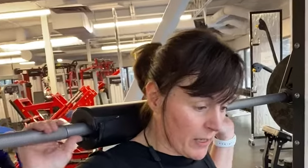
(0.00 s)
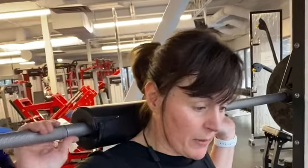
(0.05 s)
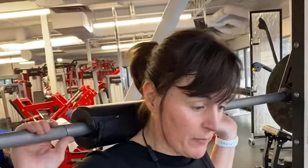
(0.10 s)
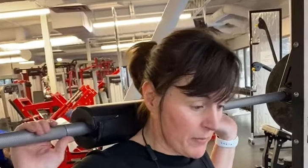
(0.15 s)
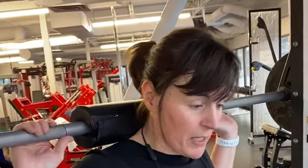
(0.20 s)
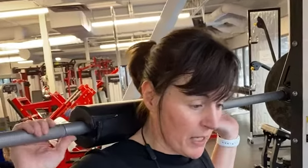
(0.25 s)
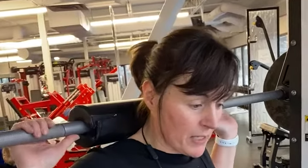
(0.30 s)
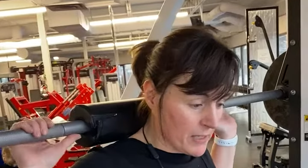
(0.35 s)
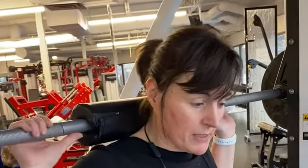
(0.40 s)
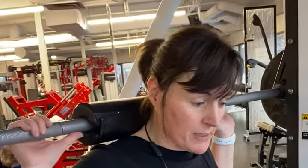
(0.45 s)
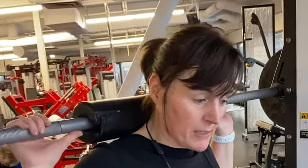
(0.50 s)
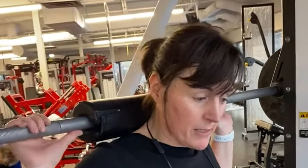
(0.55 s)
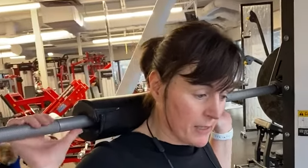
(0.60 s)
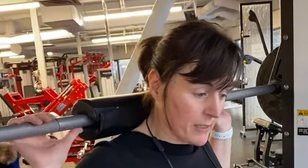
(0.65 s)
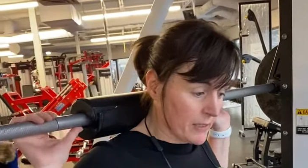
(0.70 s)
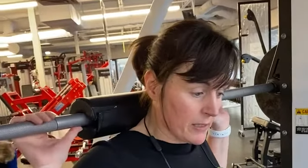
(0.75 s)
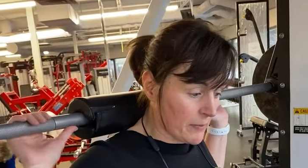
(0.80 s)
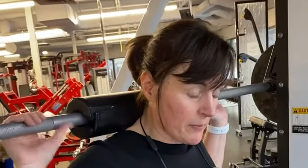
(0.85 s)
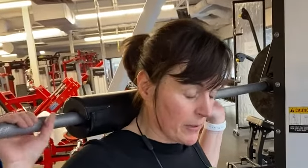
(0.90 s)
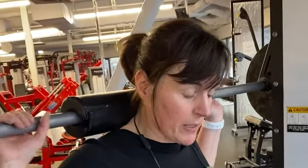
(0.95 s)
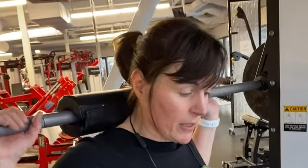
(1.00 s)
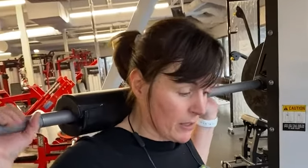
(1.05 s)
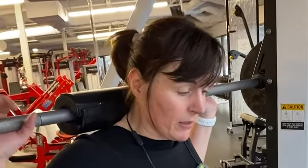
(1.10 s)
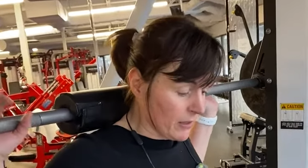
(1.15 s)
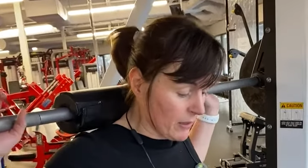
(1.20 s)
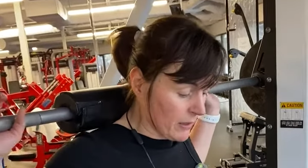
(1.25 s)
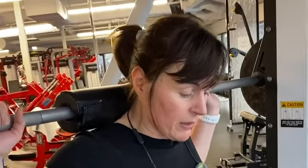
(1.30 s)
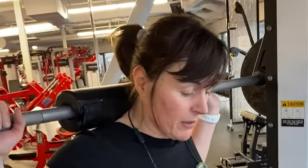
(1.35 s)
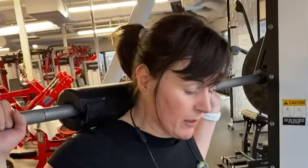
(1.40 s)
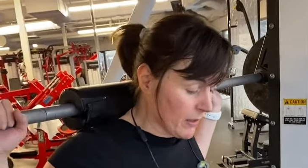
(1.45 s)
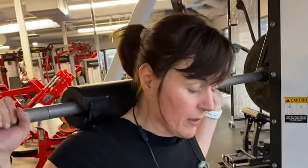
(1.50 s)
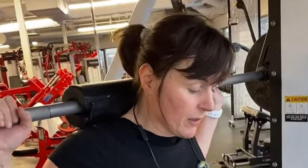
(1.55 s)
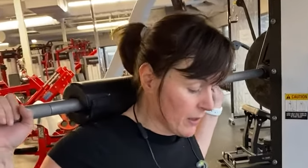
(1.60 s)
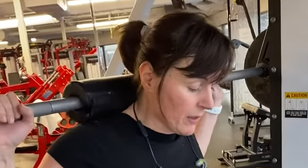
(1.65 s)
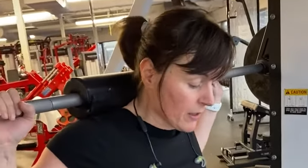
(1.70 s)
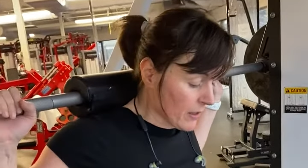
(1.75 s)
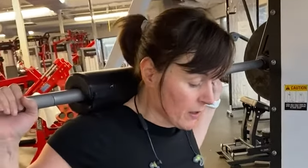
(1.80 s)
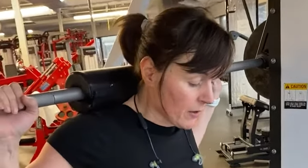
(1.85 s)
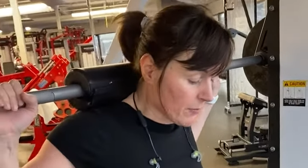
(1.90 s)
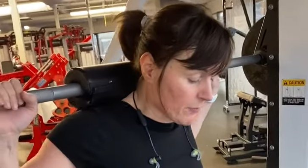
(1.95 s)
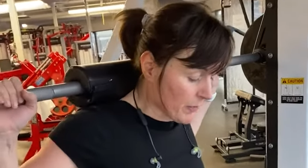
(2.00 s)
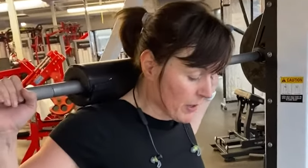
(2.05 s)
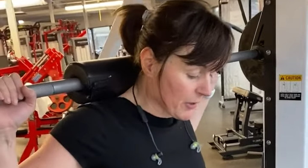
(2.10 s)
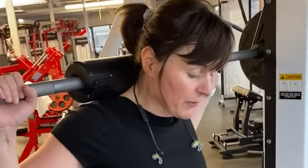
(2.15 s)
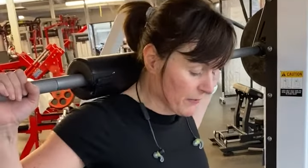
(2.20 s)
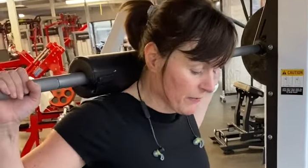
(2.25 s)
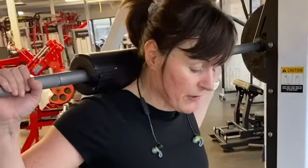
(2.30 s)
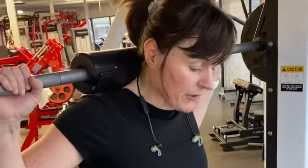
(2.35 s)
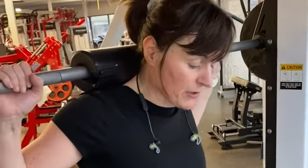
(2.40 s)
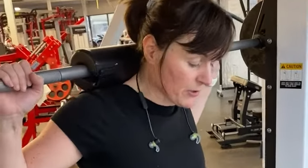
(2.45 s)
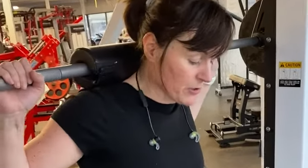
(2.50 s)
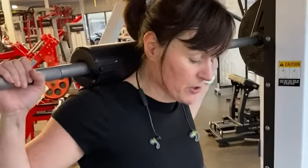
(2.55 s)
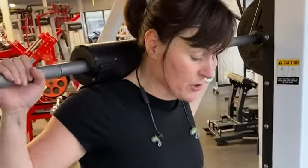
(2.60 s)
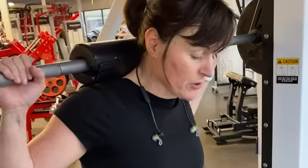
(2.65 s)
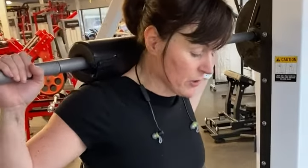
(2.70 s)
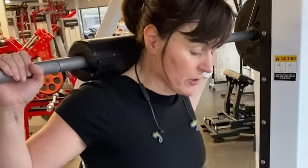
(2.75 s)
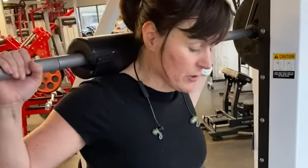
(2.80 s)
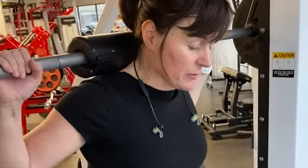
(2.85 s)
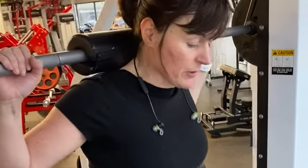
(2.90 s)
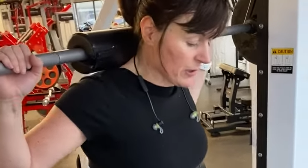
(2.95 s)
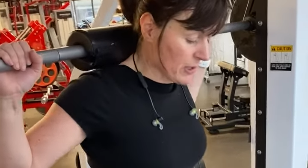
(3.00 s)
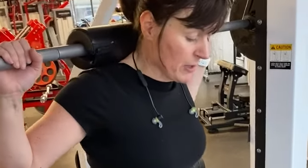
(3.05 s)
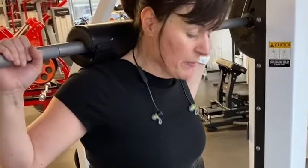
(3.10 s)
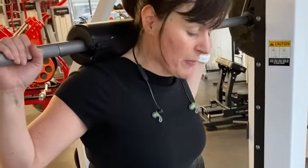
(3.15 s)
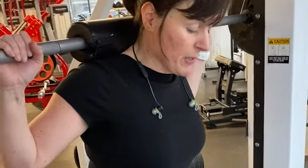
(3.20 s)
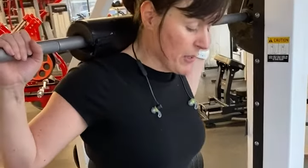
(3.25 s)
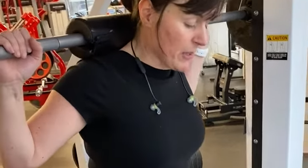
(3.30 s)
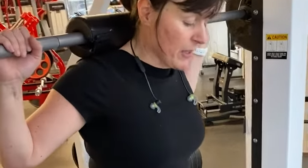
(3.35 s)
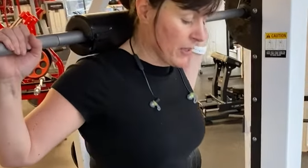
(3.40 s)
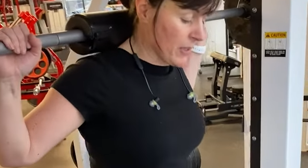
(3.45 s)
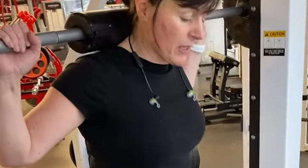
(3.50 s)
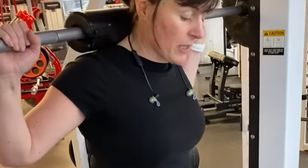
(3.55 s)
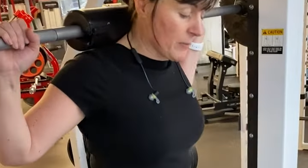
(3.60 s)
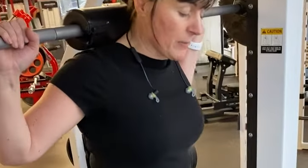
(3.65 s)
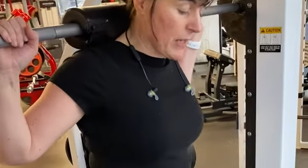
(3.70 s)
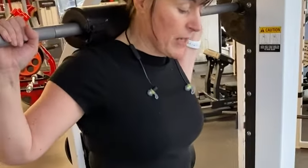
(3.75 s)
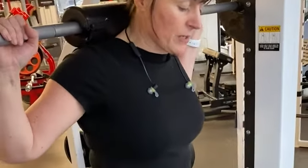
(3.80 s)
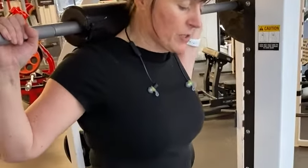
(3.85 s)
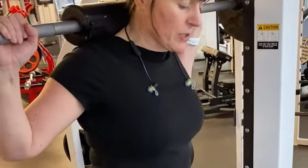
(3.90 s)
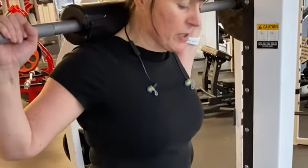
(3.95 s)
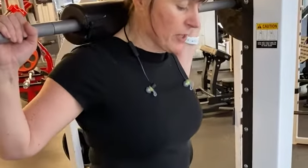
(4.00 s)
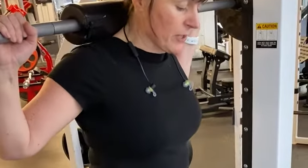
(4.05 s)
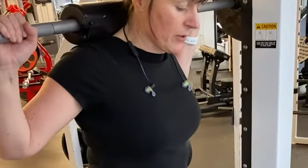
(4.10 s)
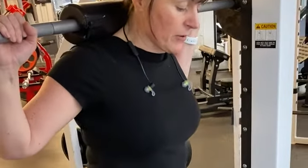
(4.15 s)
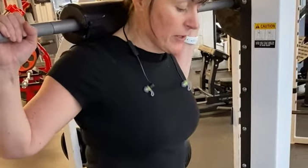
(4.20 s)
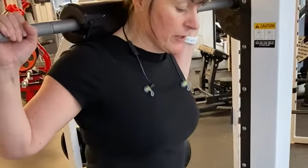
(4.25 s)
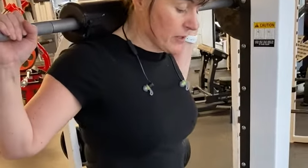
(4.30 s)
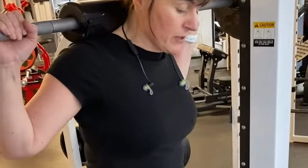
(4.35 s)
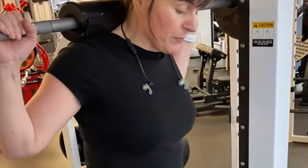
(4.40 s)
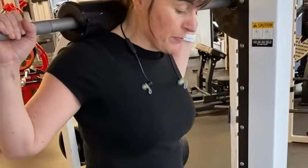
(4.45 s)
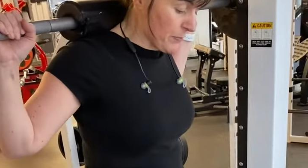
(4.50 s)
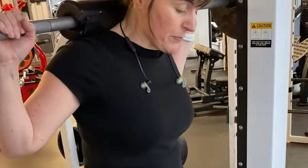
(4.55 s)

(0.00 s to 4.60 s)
I'm nice and in the middle. My feet are shoulder width apart and I'm actually going to